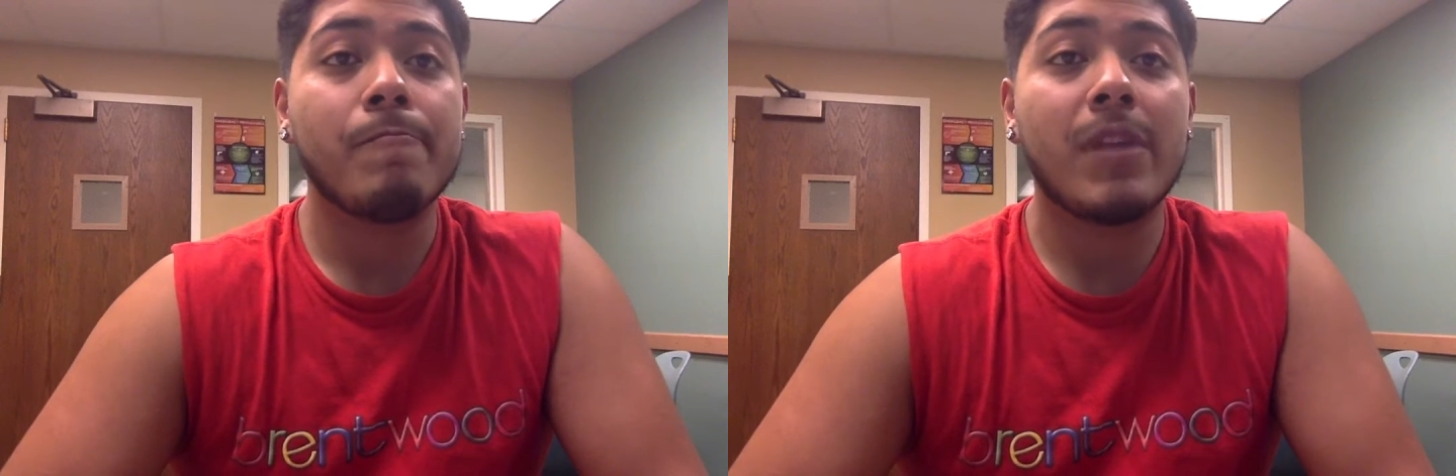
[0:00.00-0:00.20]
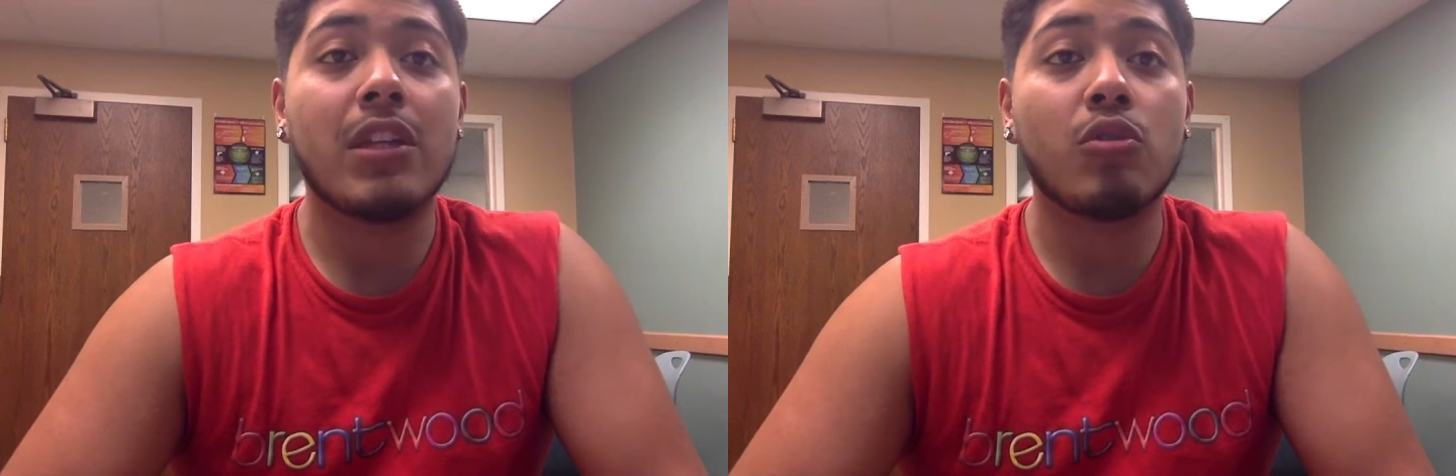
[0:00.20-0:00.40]

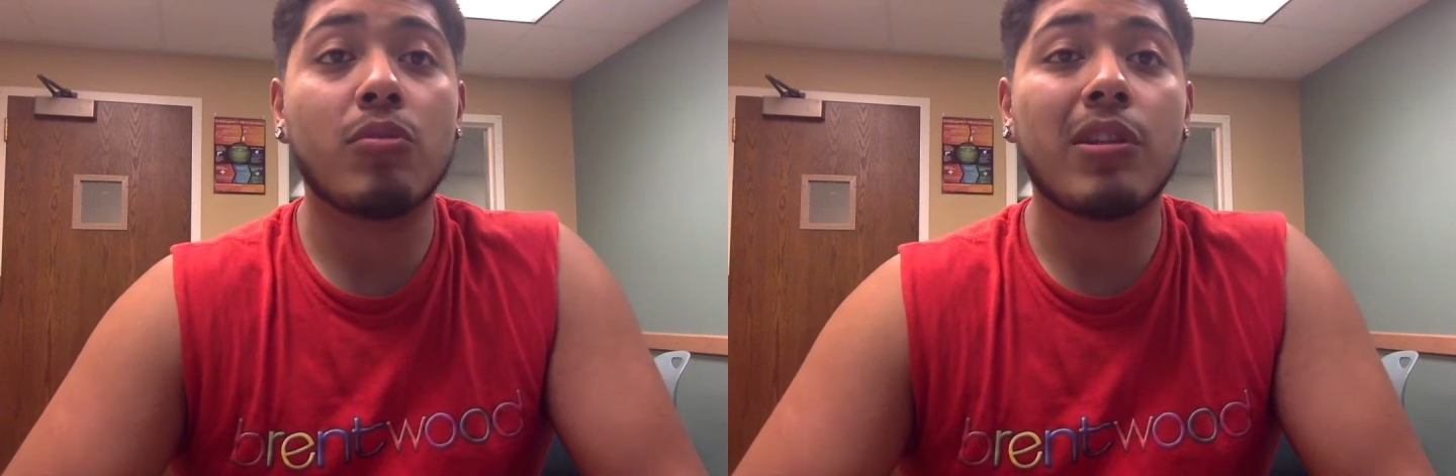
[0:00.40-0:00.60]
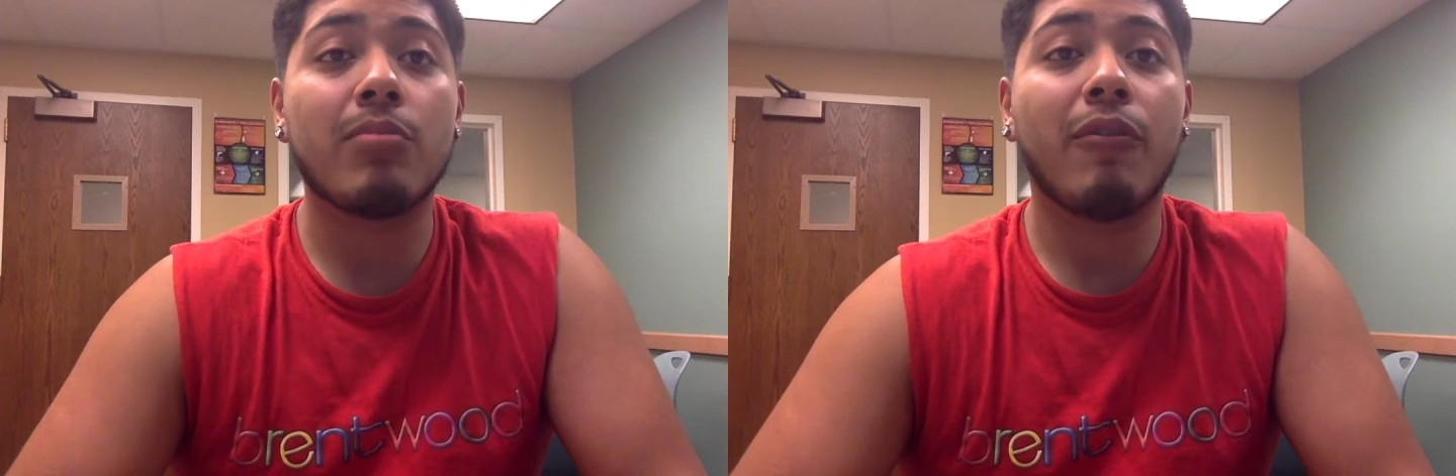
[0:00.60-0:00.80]
is
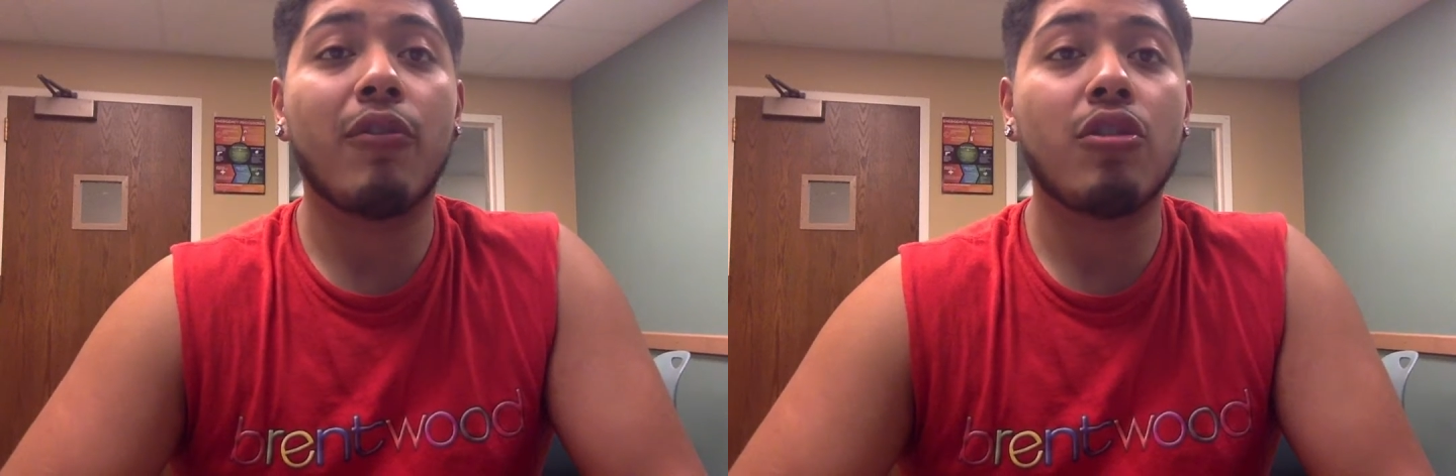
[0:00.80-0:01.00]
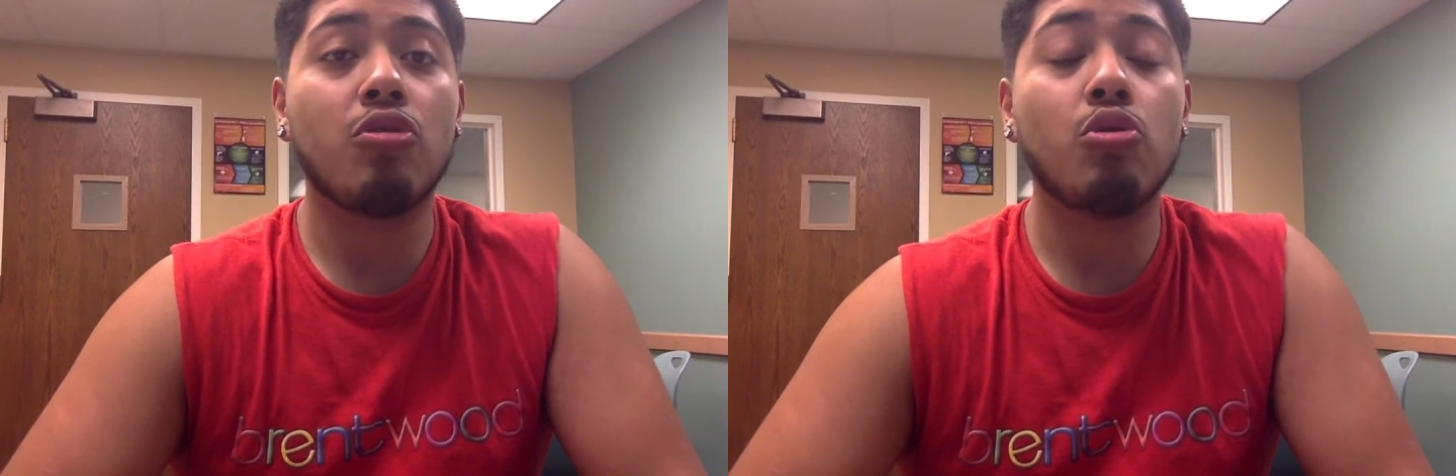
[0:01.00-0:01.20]
responsible for
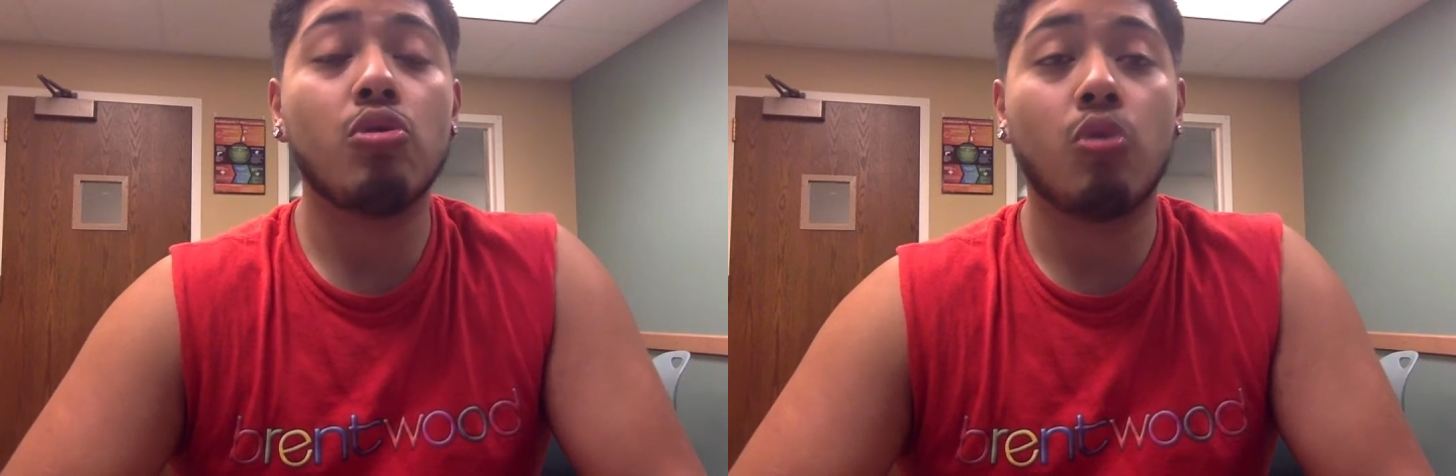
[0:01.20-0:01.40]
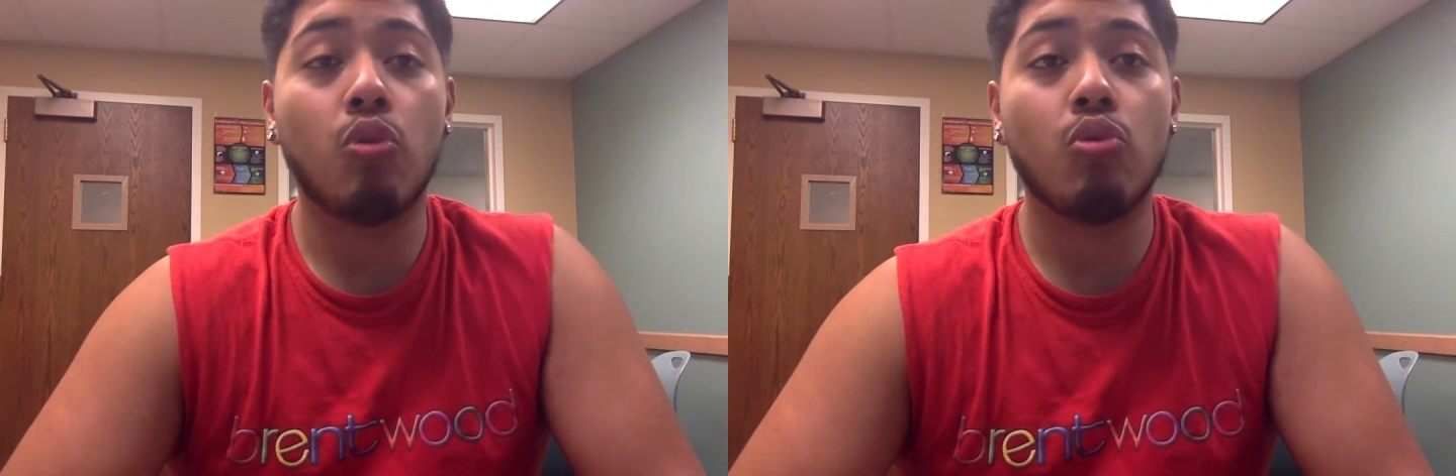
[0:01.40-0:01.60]
the youth
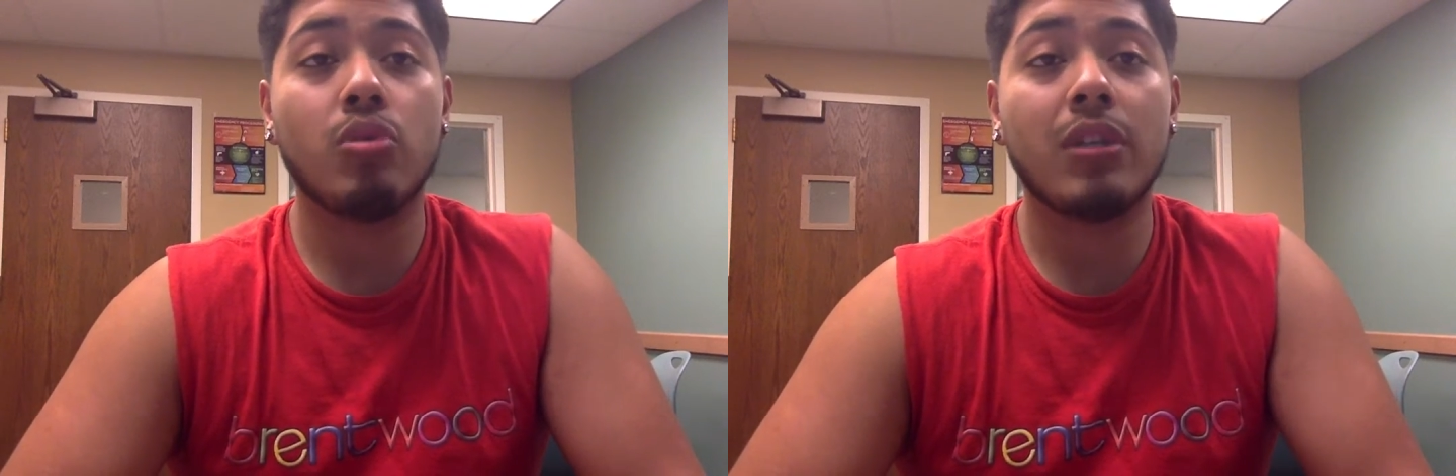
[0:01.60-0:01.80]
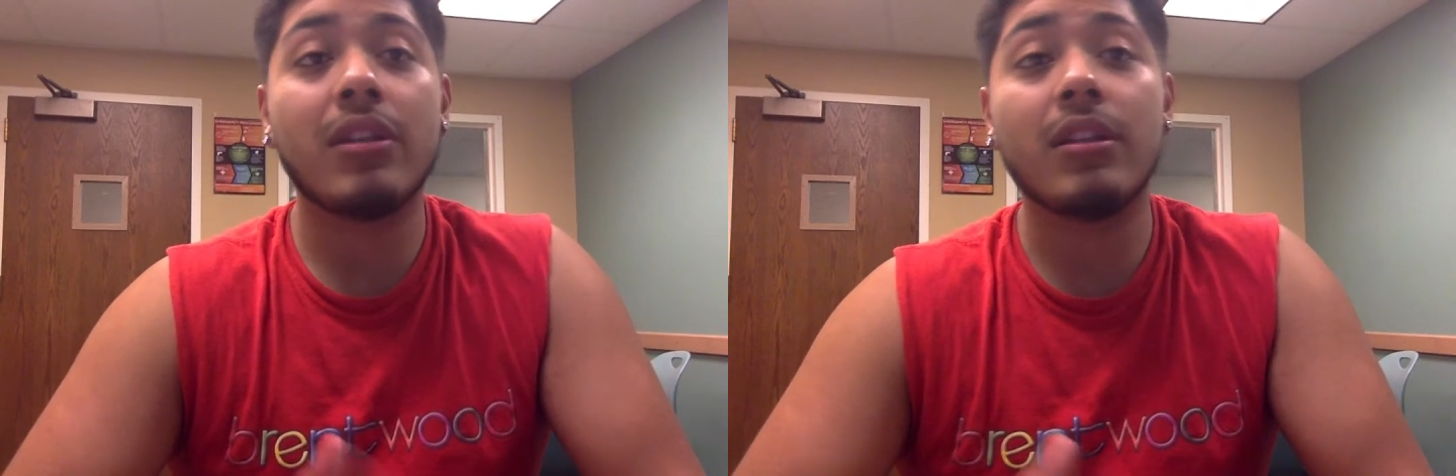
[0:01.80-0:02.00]
who's
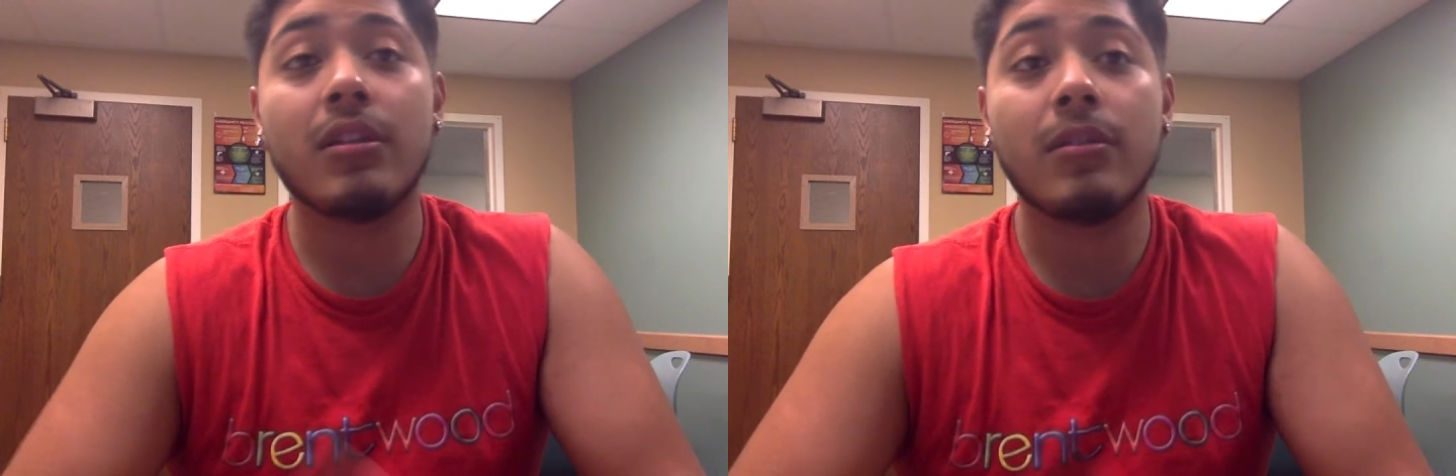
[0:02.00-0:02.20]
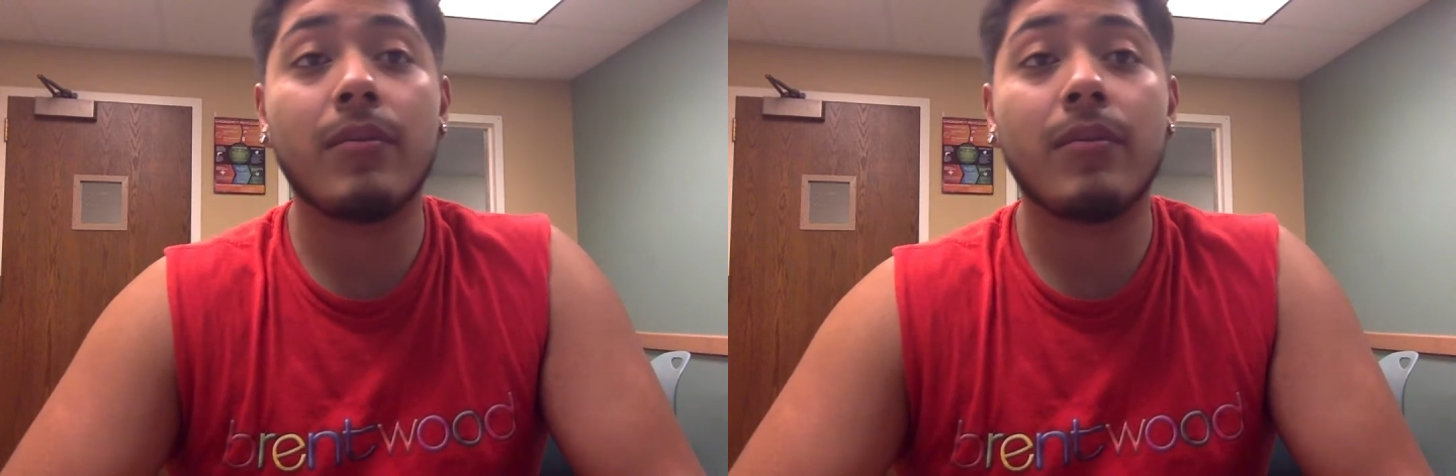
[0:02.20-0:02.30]
in need.